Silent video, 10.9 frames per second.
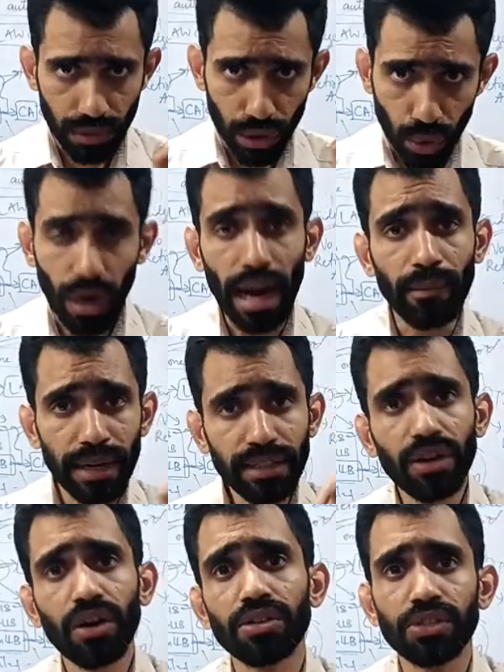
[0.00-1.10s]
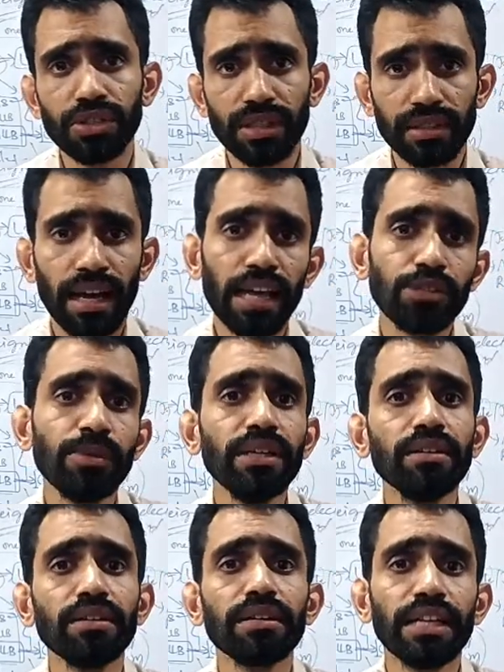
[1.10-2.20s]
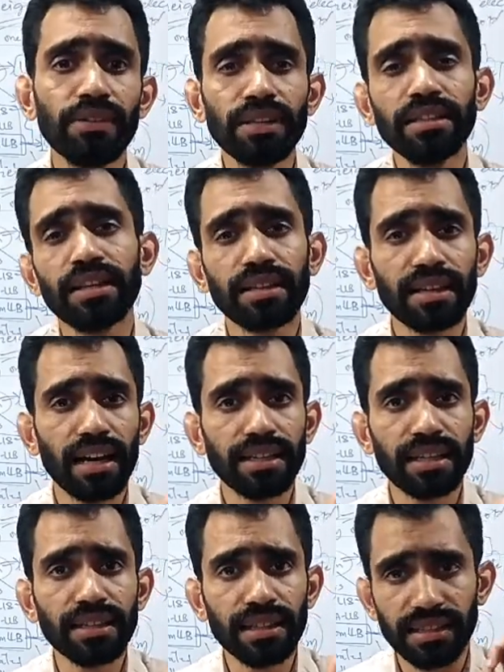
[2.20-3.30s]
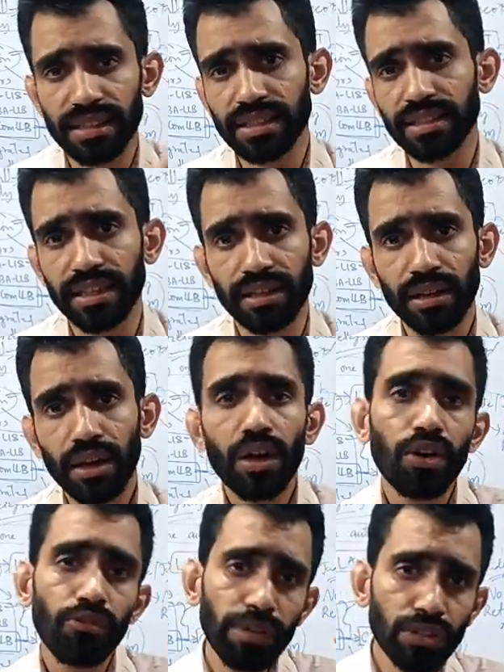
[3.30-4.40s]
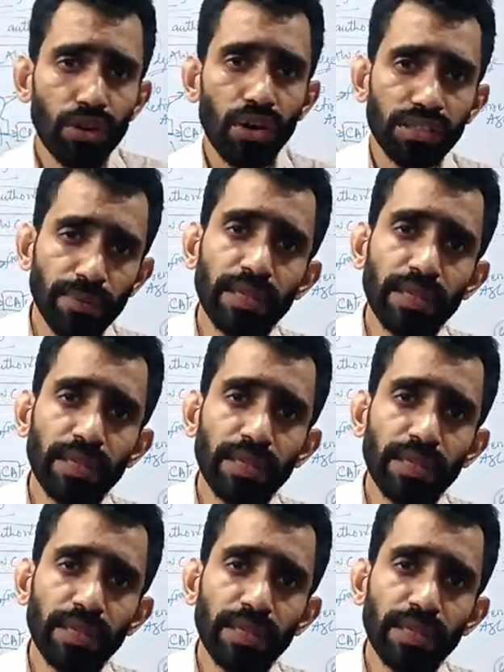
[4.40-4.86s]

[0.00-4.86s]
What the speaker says: to amend the Constitution has been given in under article 368. Which concept